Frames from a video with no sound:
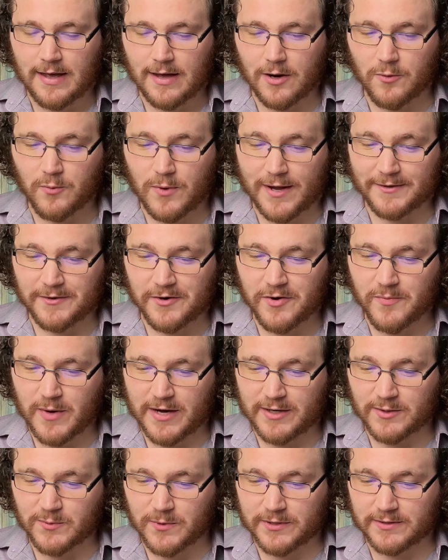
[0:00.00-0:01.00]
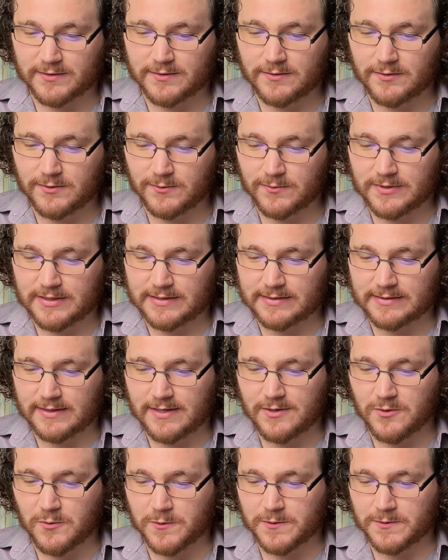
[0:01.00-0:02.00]
A writer might want to do this
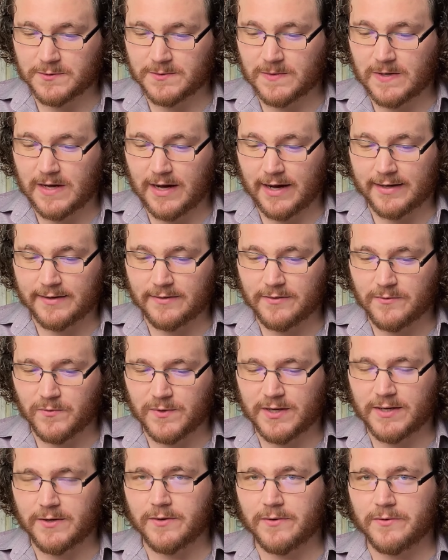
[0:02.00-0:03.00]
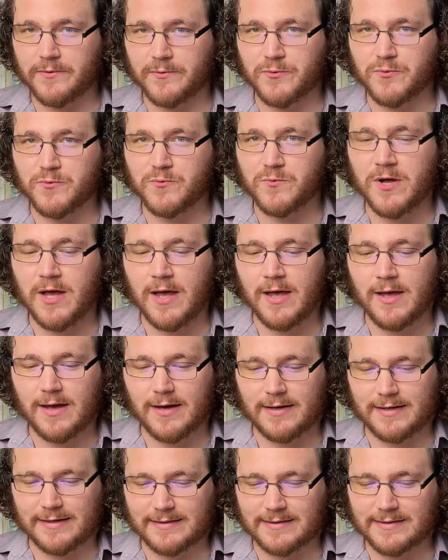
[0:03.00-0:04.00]
in order to guide the reader through
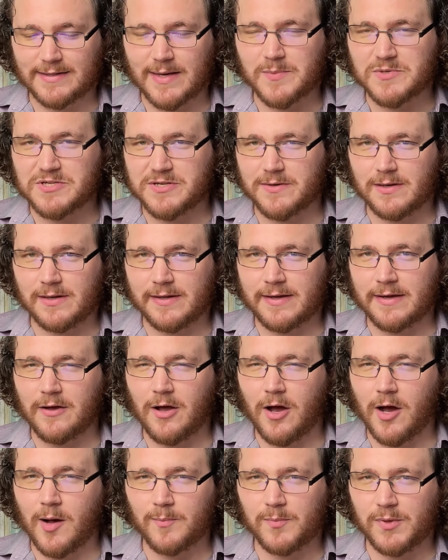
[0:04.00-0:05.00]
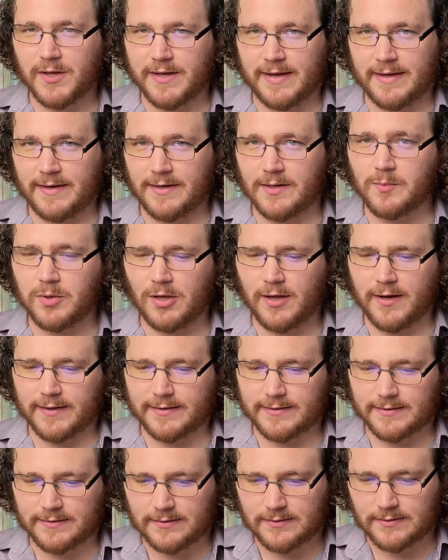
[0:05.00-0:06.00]
an exceptionally complicated
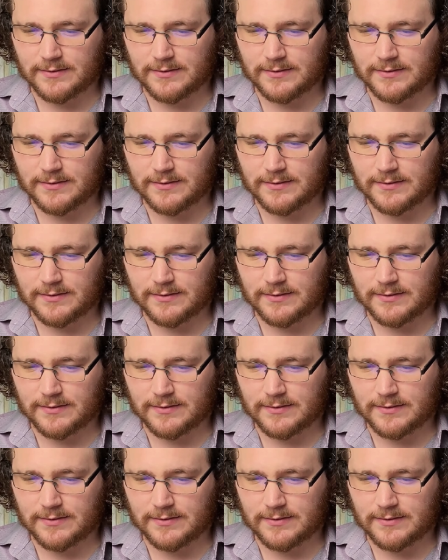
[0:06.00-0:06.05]
plot,